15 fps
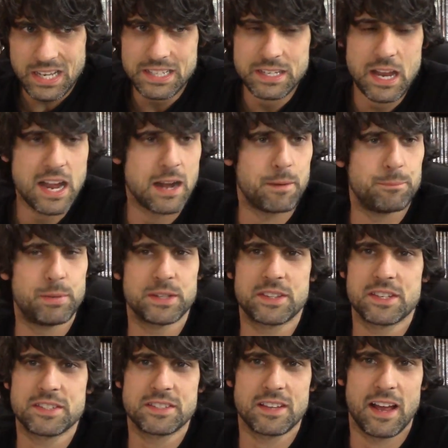yeah, but
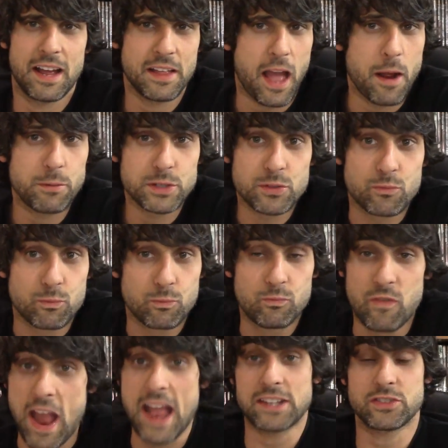this, I, I, was
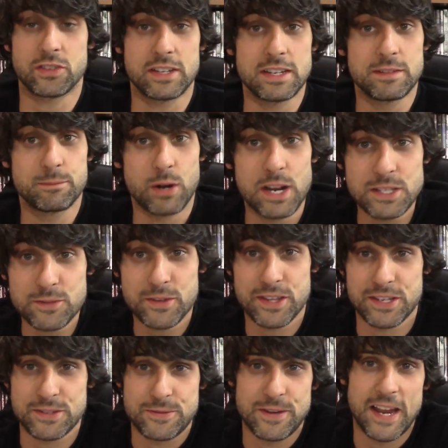vastly impressed with
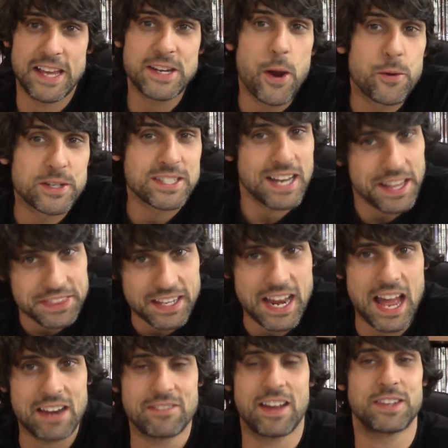this one. I know it's not The
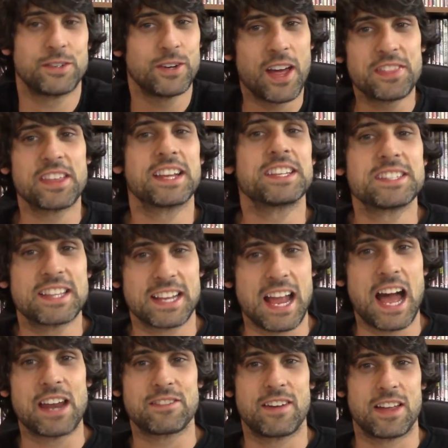Godfather. Nothing is The
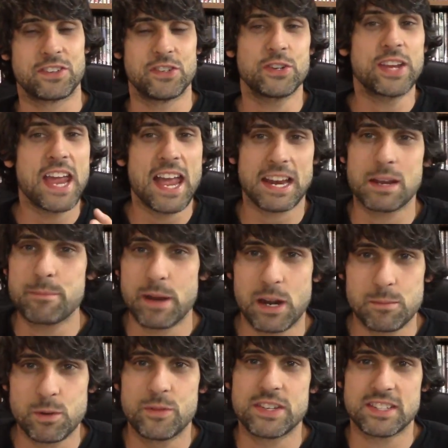Godfather. You can't
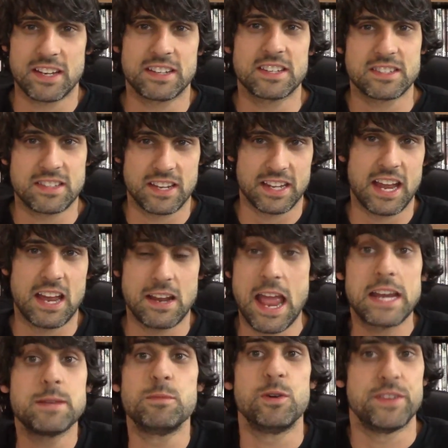compare movies like this to The God,
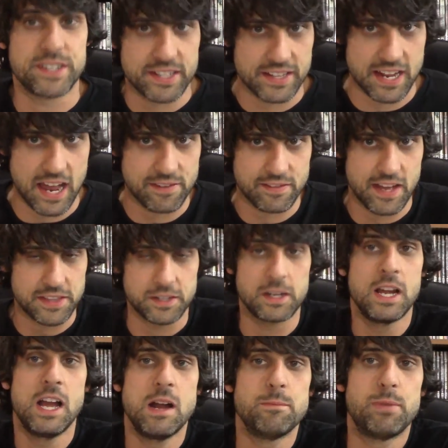any movie to The Godfather.
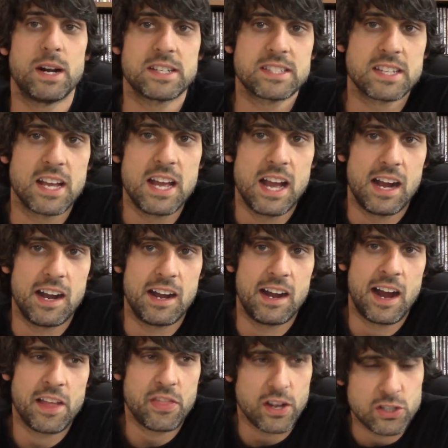But
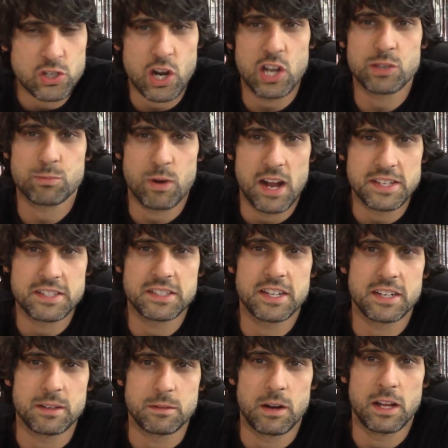uh, I thought Charles Bronson
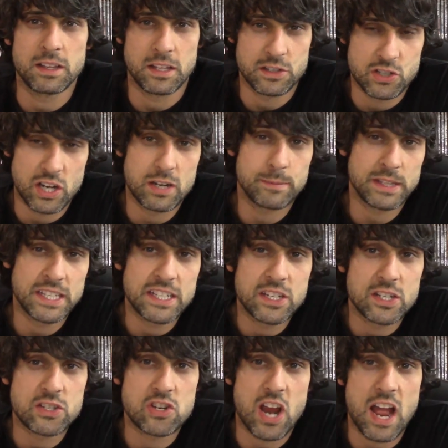did a, a, legitimately
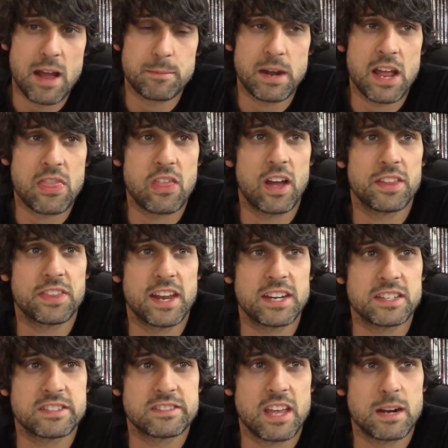good job. I thought that
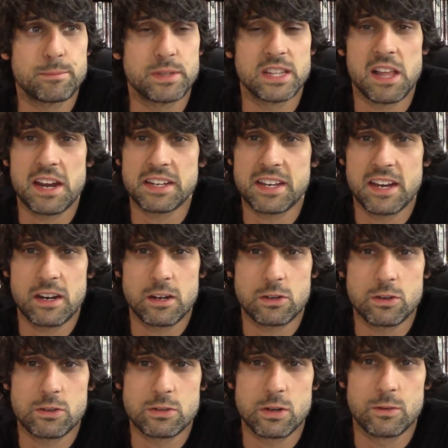it set up a lot of
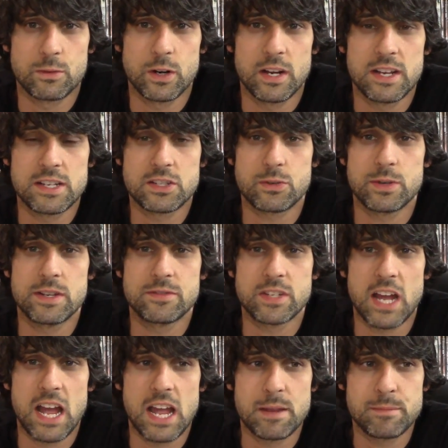characters over a history of
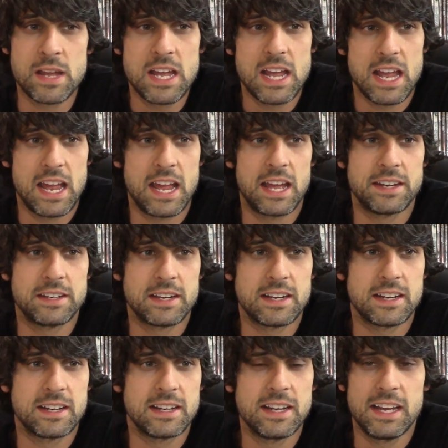time. And
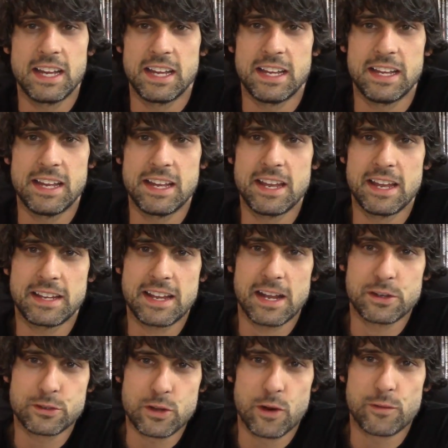uh, it, it
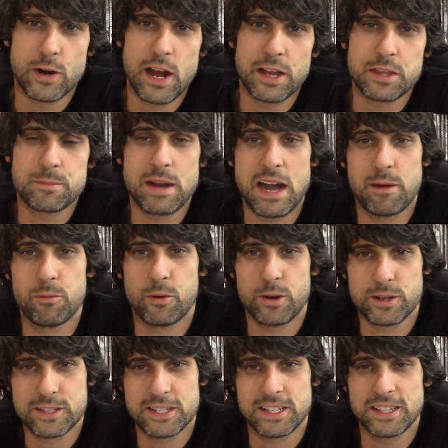goes over how the mob
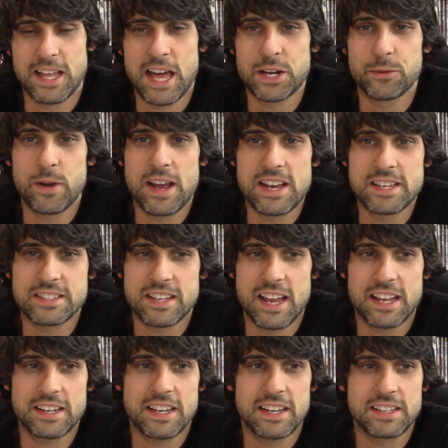works in a lot of ways.
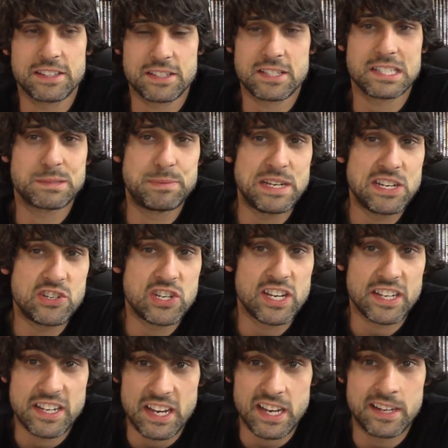And uh, this is
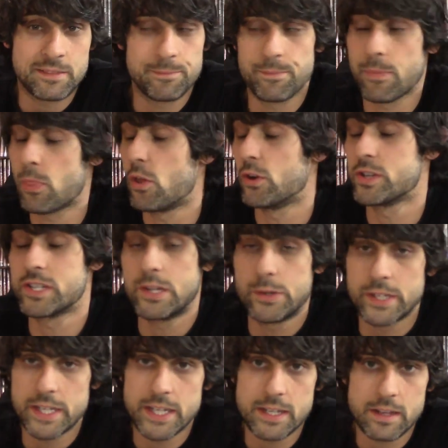PG again. There's
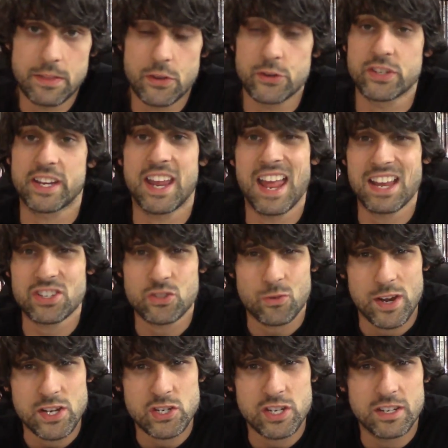nudity, there's a
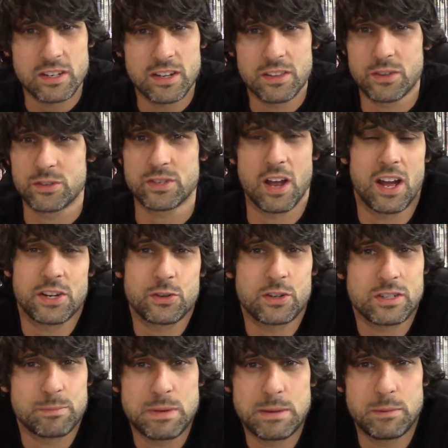castration, there's
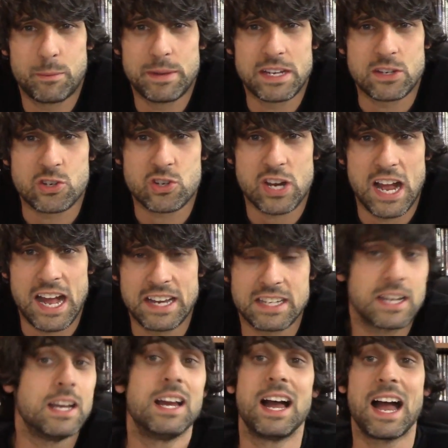hundreds of people being
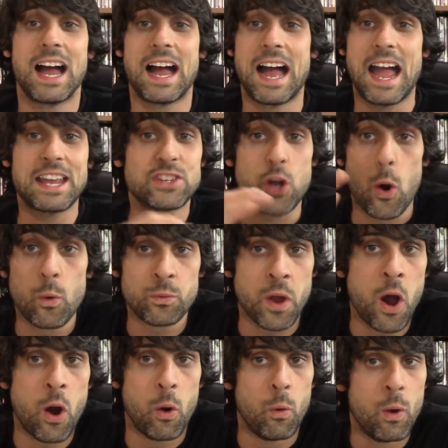shot. I don't
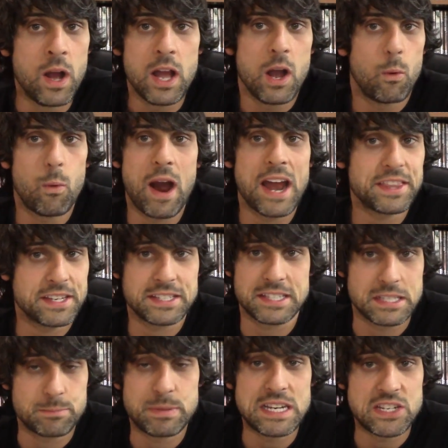know why
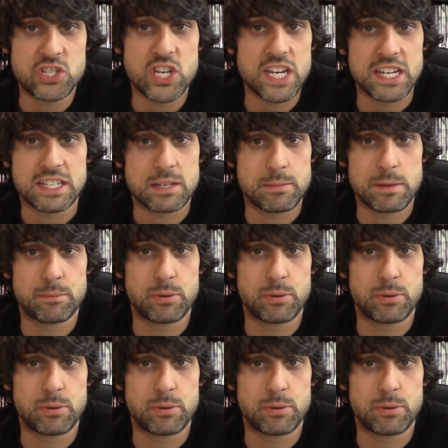this is PG, to be